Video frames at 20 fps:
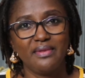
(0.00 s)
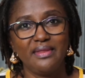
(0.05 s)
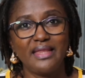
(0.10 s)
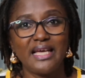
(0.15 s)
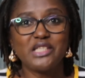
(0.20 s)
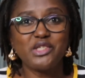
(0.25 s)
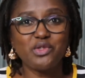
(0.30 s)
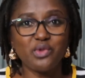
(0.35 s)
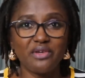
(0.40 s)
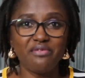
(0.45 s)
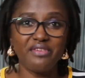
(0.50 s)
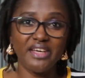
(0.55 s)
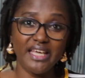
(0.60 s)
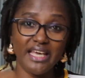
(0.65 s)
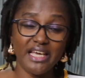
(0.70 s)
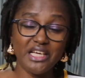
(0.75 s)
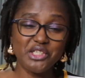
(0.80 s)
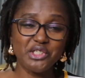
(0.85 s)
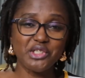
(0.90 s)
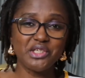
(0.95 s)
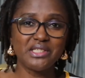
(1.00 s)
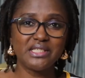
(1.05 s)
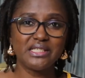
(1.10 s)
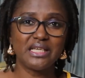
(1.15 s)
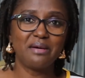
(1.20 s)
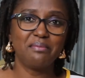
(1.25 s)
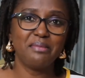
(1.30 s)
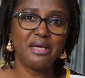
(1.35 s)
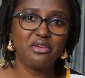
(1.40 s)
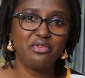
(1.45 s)
That's what vacations
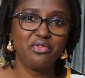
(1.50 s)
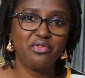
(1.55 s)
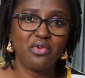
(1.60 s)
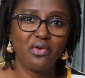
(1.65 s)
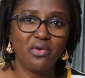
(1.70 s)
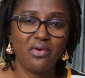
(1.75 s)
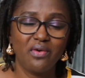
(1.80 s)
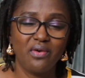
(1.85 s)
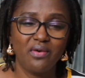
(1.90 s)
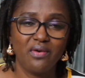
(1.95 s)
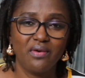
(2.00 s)
are meant for.